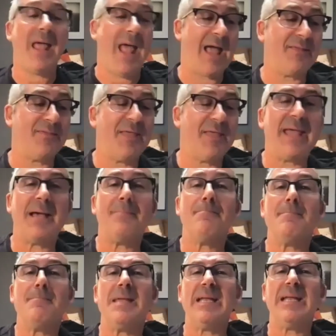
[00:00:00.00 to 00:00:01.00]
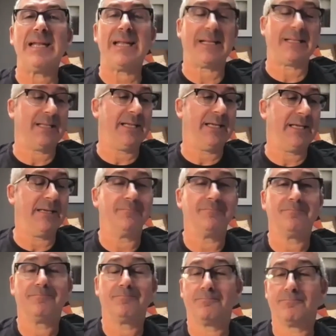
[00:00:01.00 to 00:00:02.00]
And they immediately
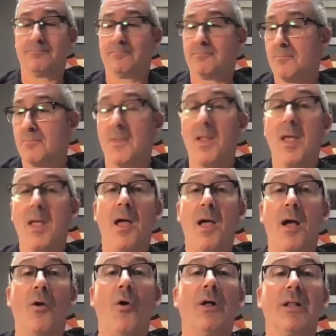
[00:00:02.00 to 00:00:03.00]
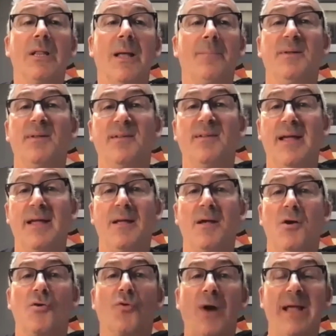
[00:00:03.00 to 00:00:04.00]
call up and say,
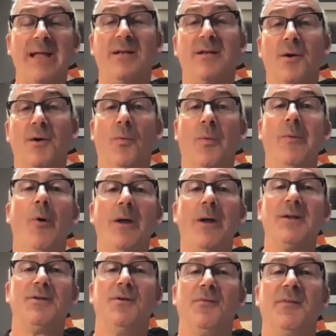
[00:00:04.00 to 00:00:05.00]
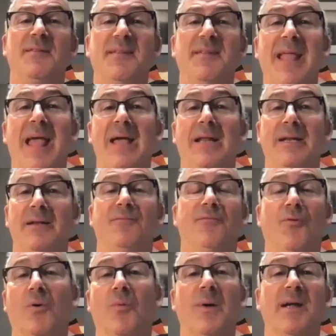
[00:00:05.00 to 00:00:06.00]
great, we want to do this again in
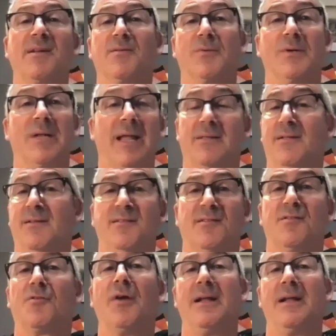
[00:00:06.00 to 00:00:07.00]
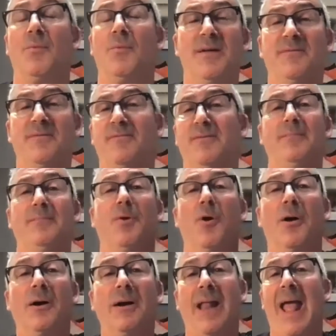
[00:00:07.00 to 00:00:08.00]
4 weeks. We're like, this is great. We have
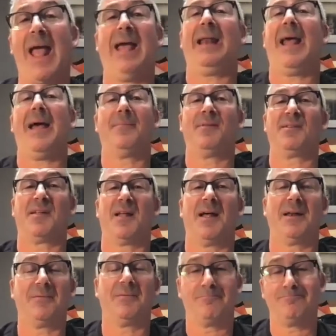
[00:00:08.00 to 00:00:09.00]
Flipkart and Amazon.